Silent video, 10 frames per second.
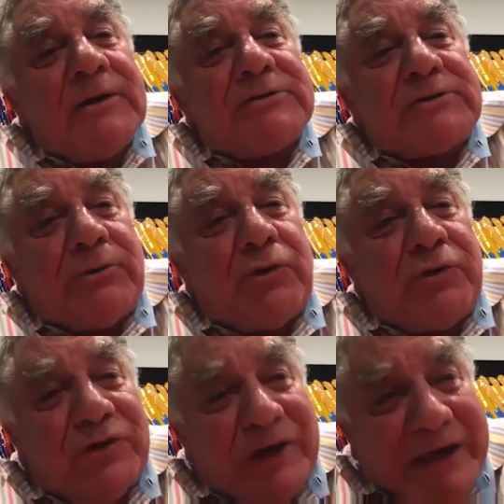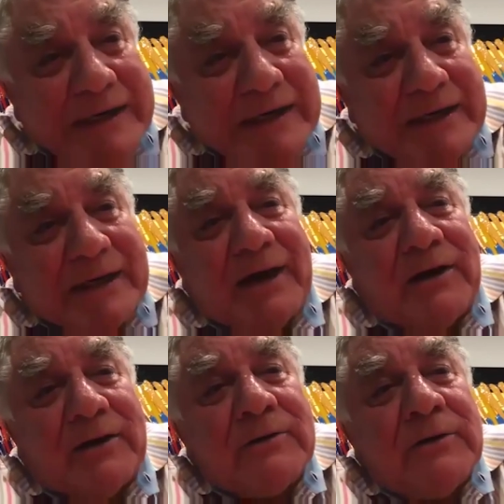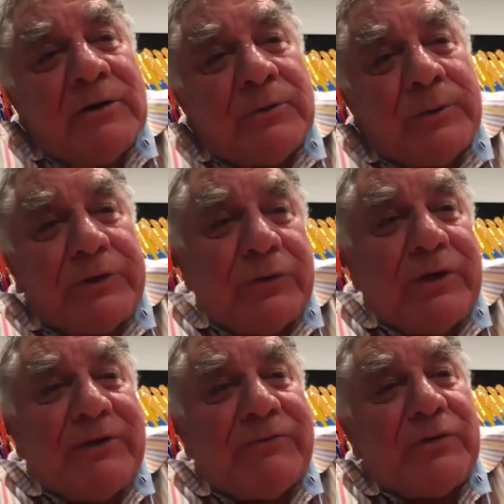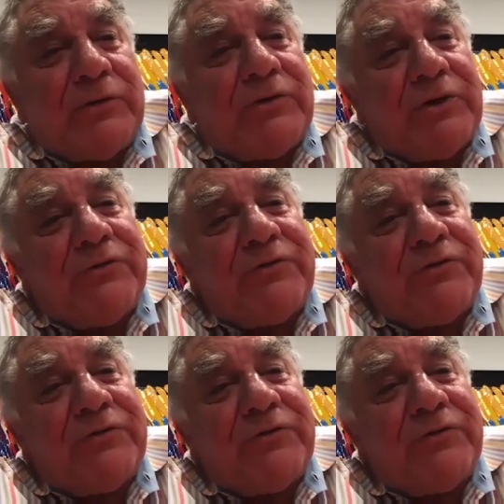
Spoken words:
So routinely now, we do give luteal